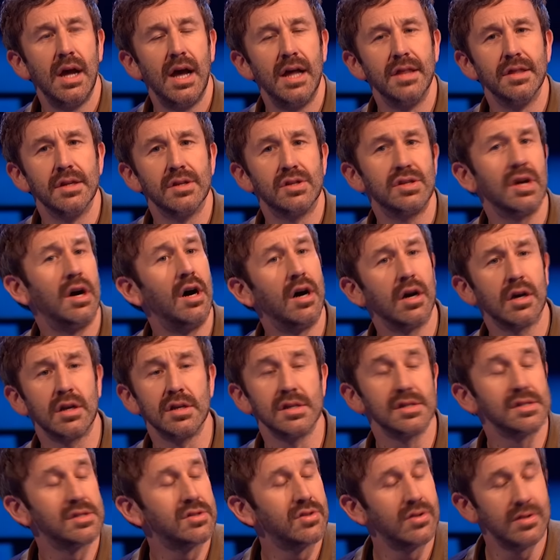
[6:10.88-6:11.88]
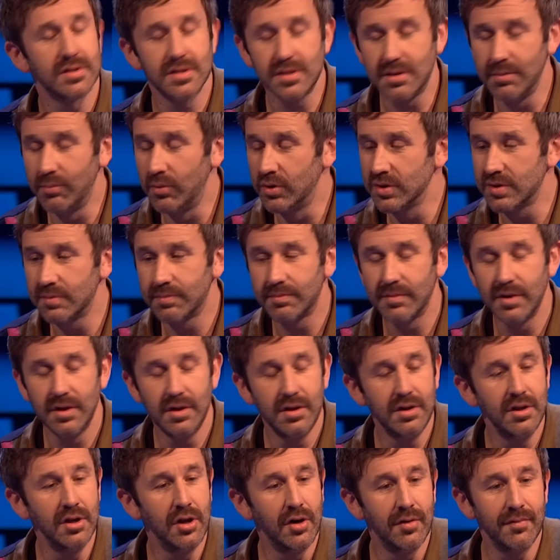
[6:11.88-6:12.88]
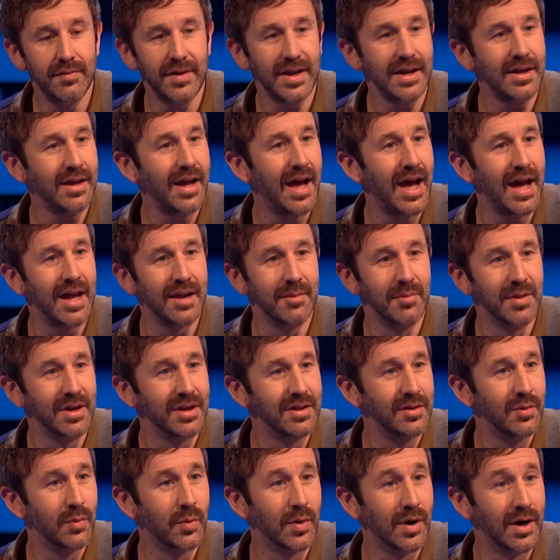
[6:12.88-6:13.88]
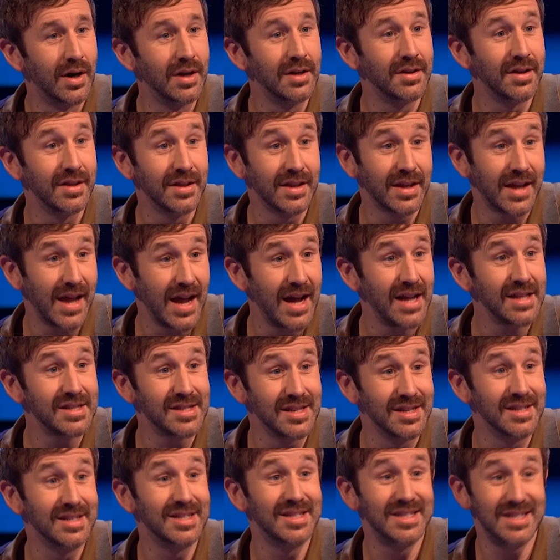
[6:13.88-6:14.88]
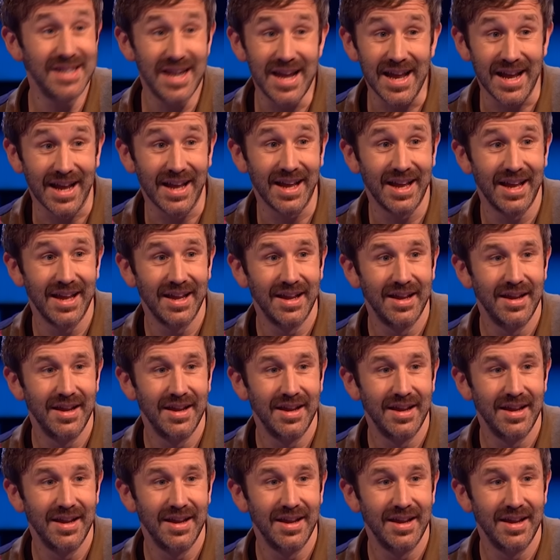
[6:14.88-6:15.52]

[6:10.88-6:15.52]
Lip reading: And the dog is just the most loving animal in the world. And the cat's a dick.